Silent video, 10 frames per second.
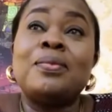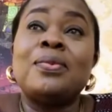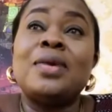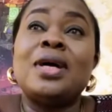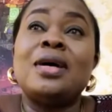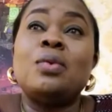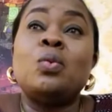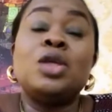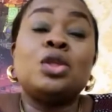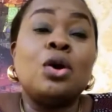uh,
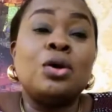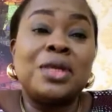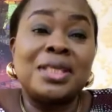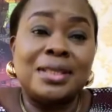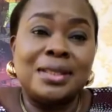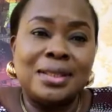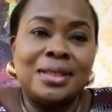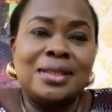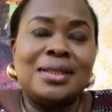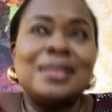
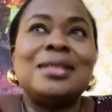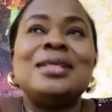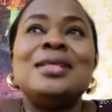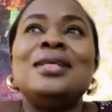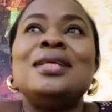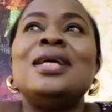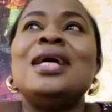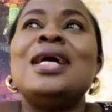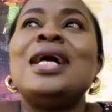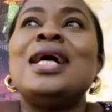congresses.
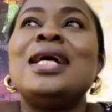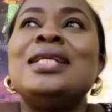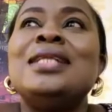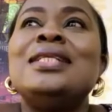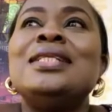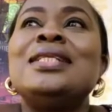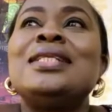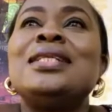And